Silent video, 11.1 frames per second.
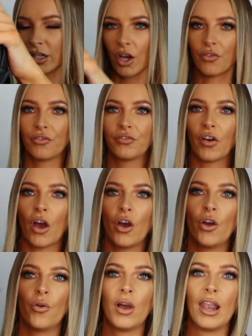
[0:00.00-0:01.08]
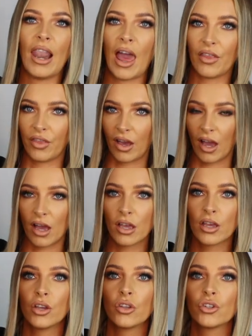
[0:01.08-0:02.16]
like a faux leather
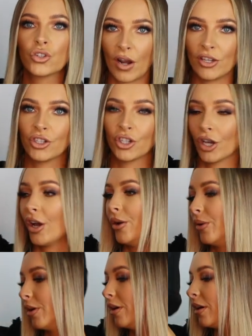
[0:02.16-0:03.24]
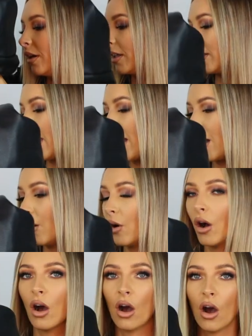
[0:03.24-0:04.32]
trench coat. Now,
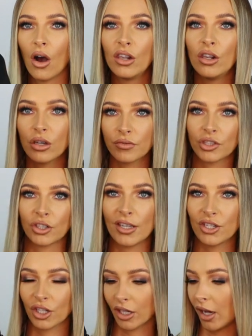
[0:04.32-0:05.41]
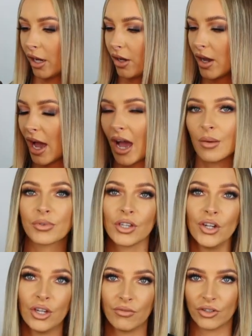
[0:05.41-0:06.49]
I love a trench coat,
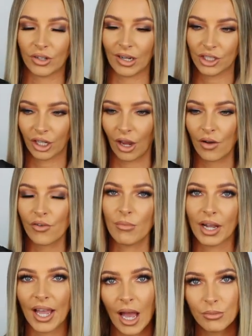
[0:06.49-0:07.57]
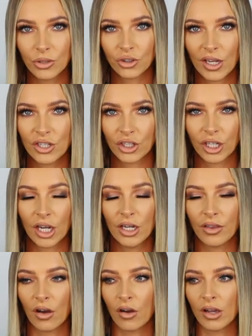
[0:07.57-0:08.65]
absolutely love a trench coat. I've got my camel trench
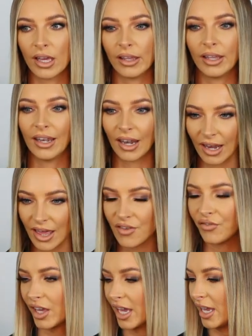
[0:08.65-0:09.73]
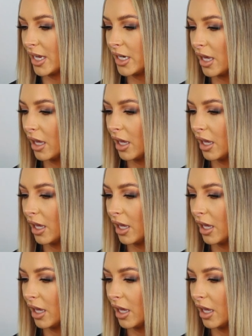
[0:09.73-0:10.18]
coat that I live in.